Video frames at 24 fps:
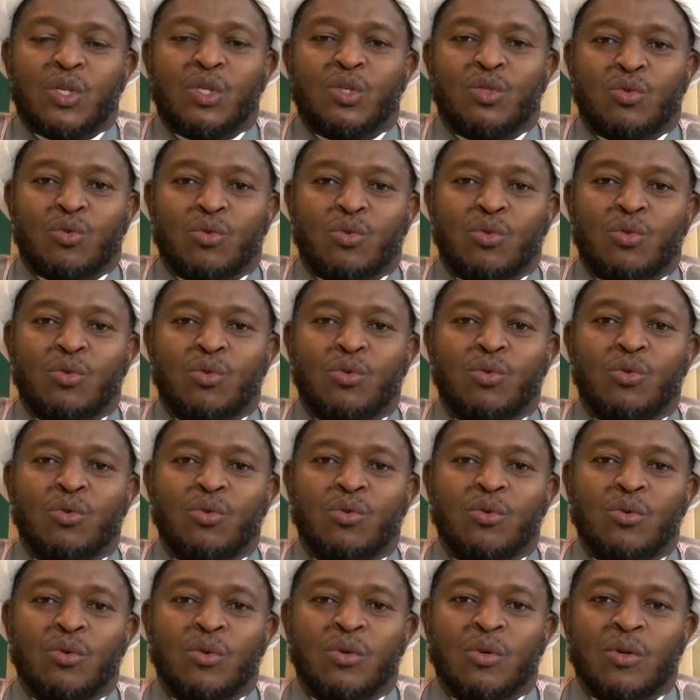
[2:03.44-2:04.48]
to
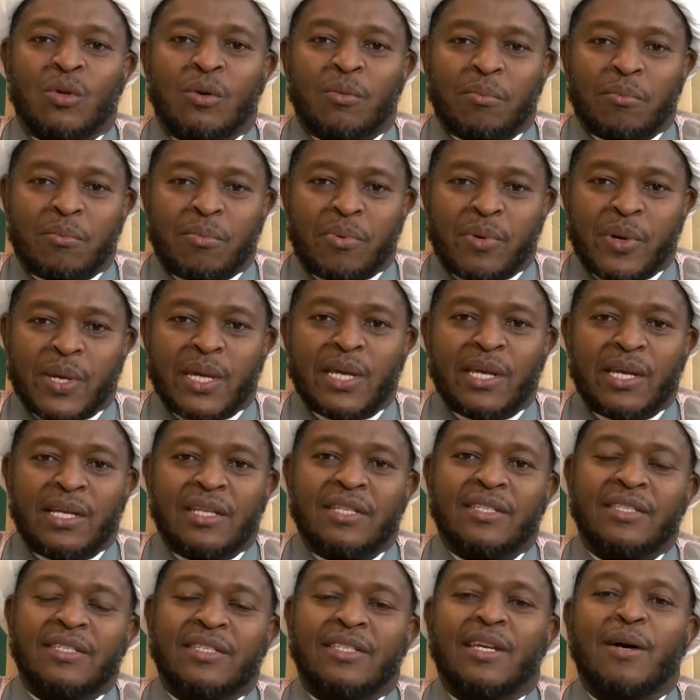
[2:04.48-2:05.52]
bring
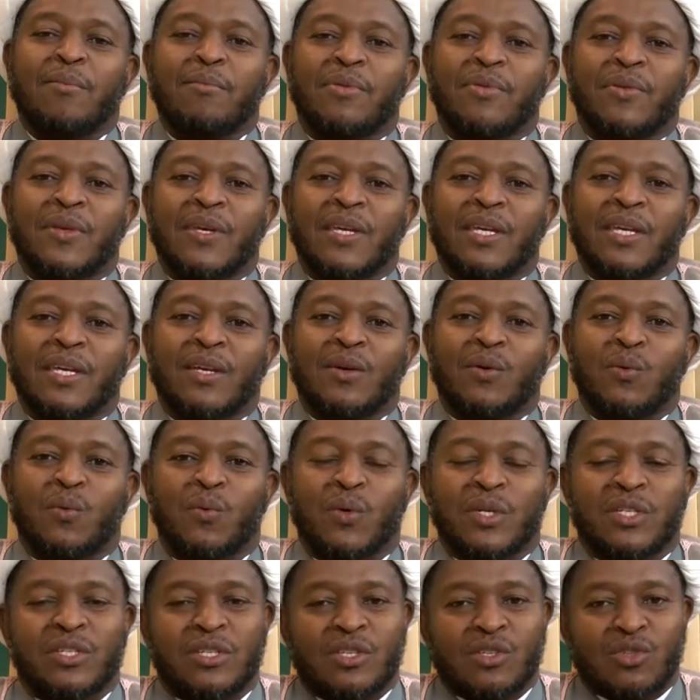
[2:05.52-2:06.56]
something
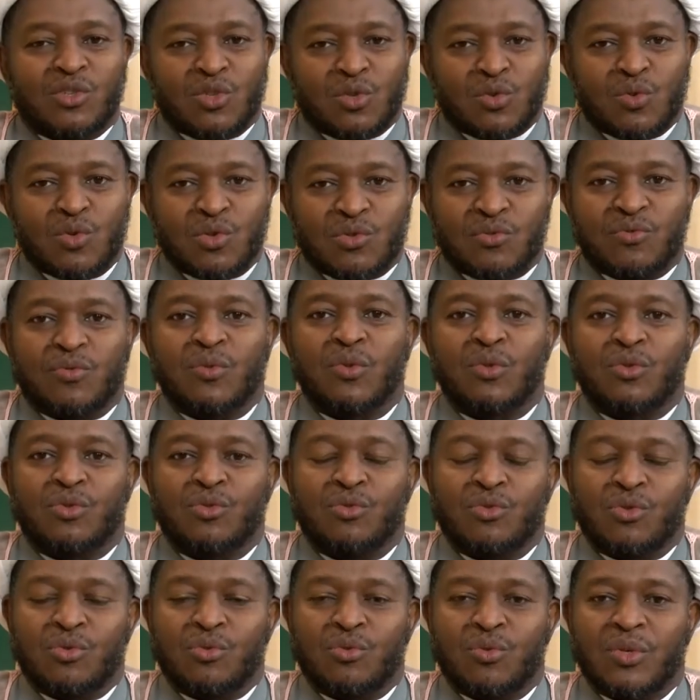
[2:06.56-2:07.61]
which is useful to
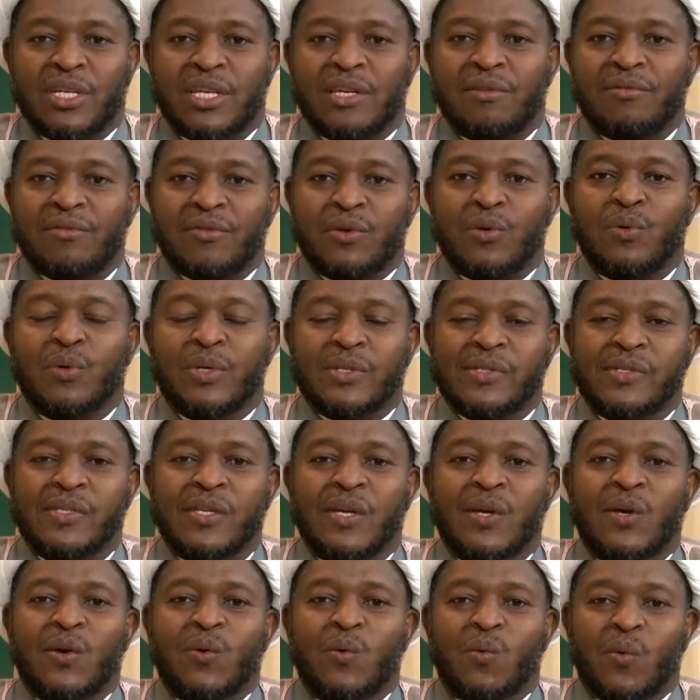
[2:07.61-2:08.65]
you, dear viewers,
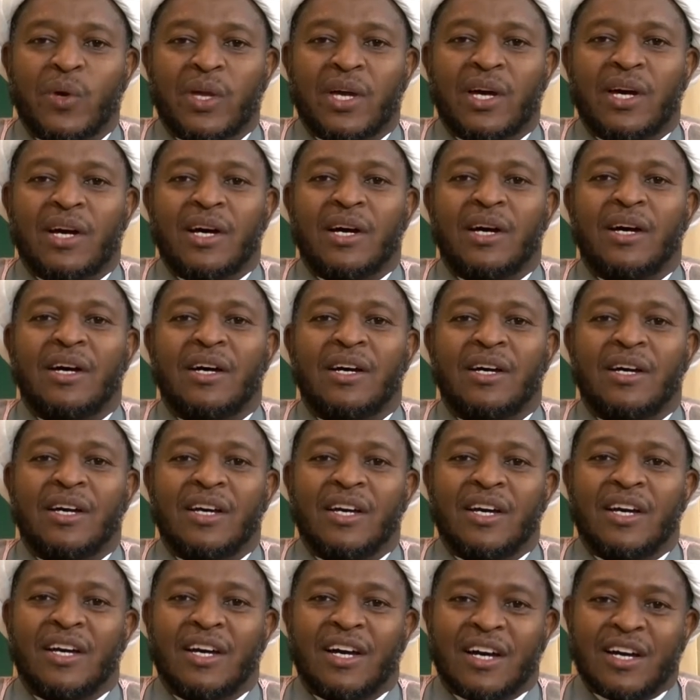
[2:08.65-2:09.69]
we are
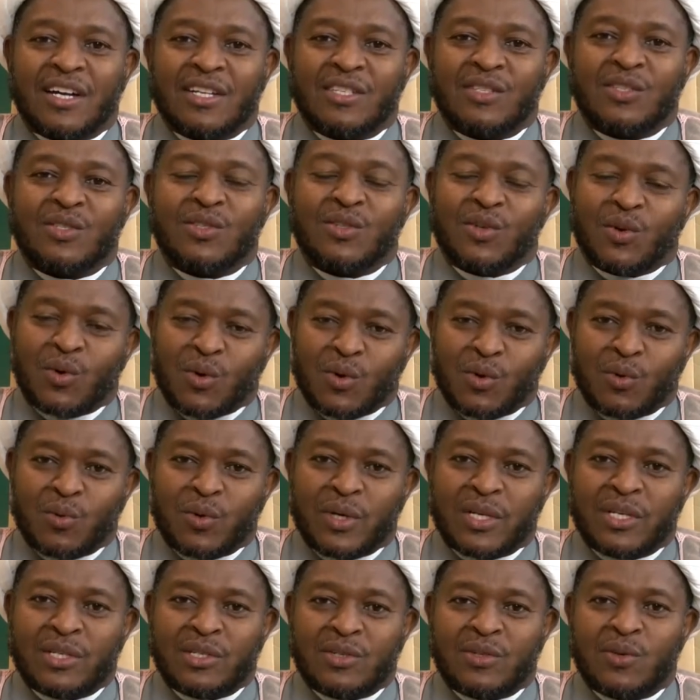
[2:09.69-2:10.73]
as
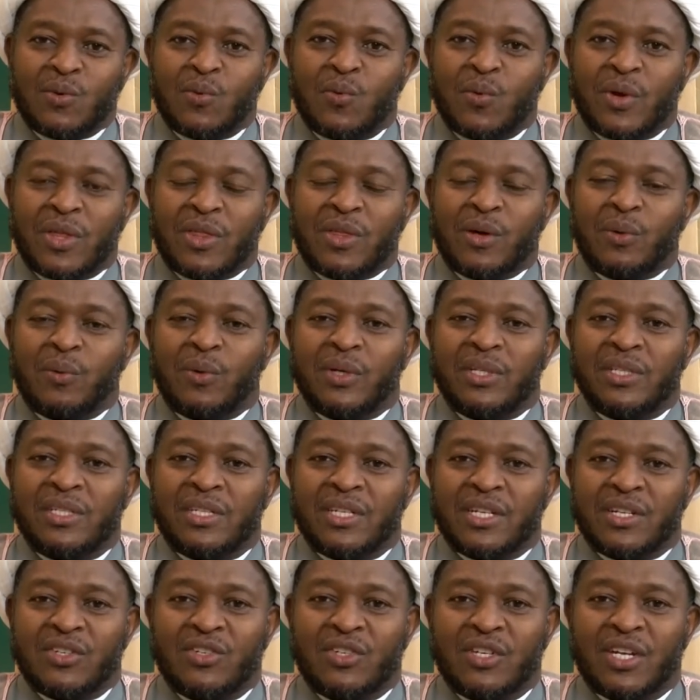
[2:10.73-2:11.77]
always with our
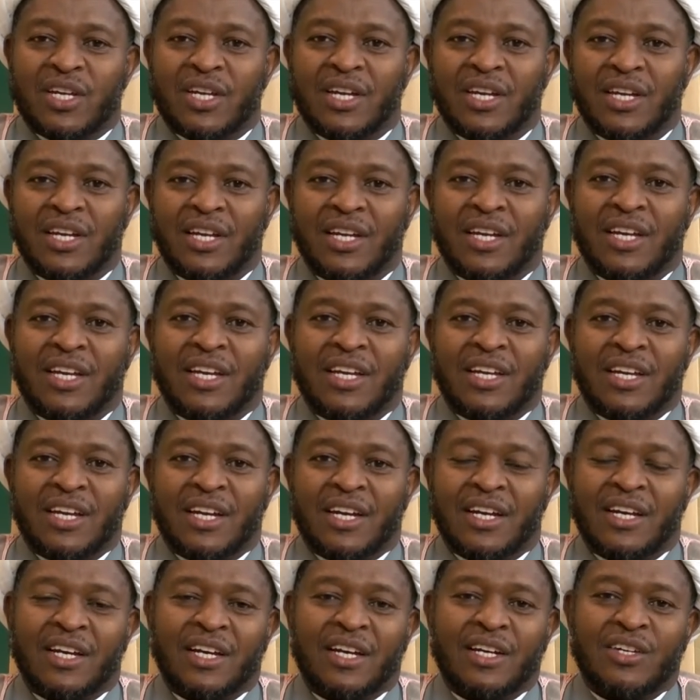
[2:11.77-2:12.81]
dear Sheikh,
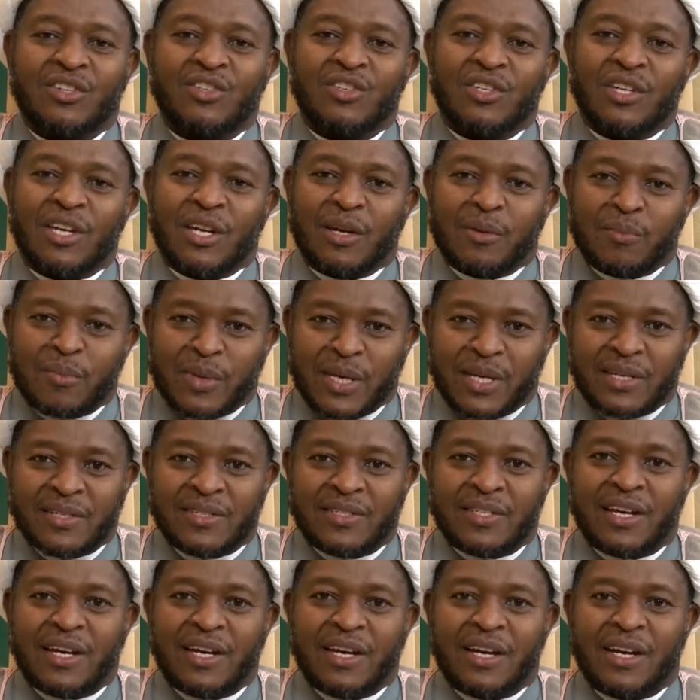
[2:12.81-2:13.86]
Sheikh
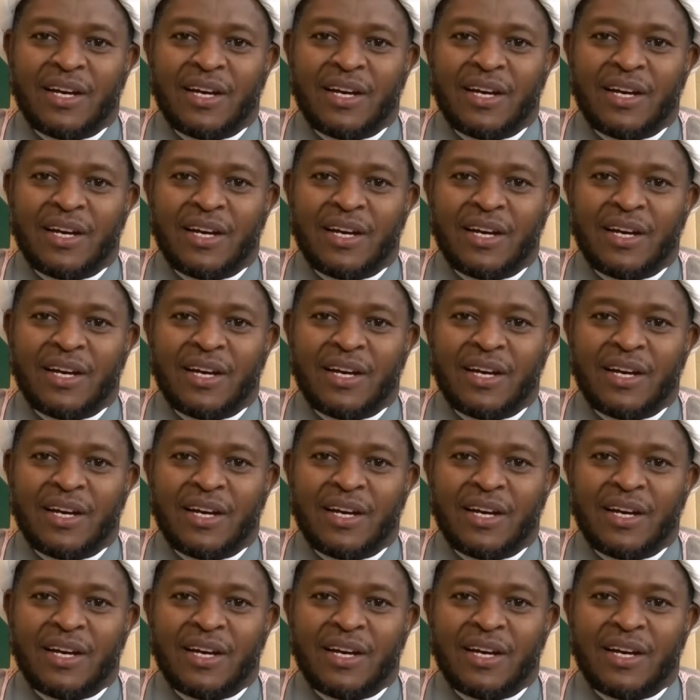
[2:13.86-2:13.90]
Mirza